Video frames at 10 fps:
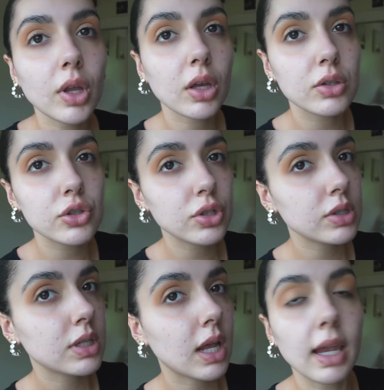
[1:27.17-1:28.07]

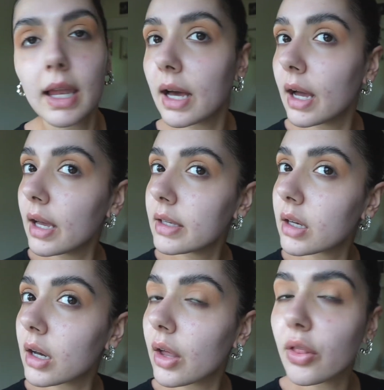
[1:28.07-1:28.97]
Just
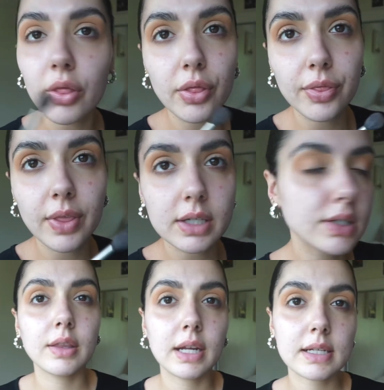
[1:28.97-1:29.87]
like
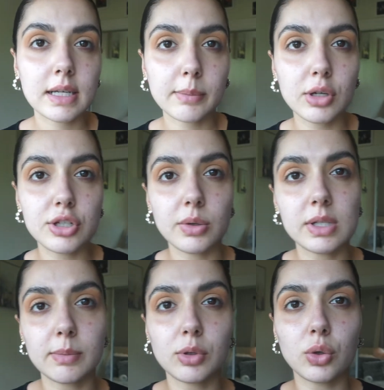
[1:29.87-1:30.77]
that. Next thing I'm going to do is
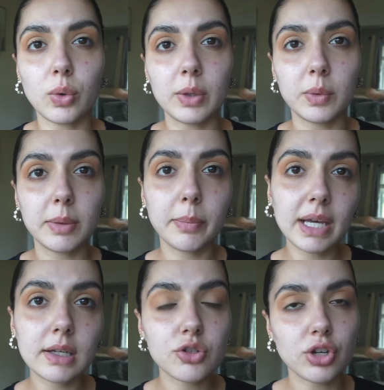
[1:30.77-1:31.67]
I'm going to go in with the
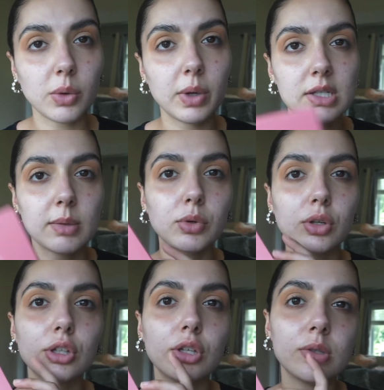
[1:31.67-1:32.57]
pink straight away, so I'm going to
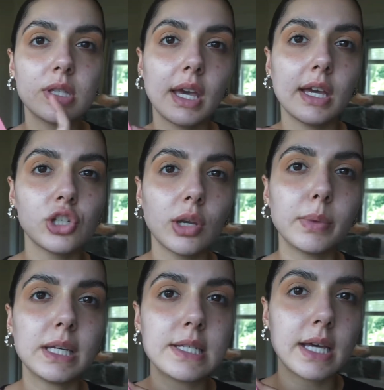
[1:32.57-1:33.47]
use the
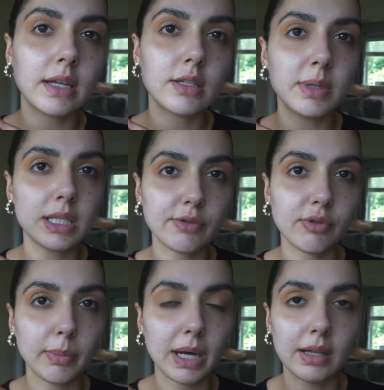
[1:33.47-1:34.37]
HNB Dare to Be
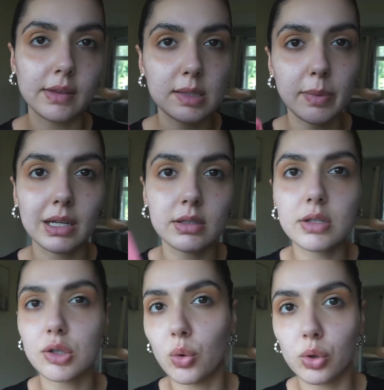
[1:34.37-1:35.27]
Different palette. This palette's
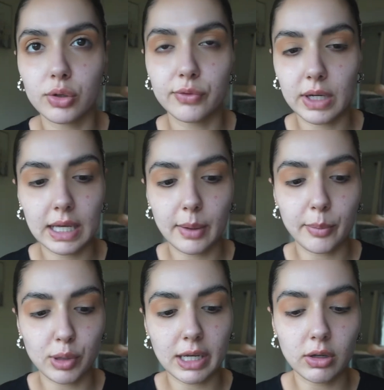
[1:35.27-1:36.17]
so good for like
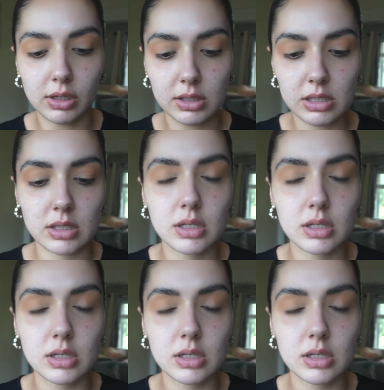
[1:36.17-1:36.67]
bright colours.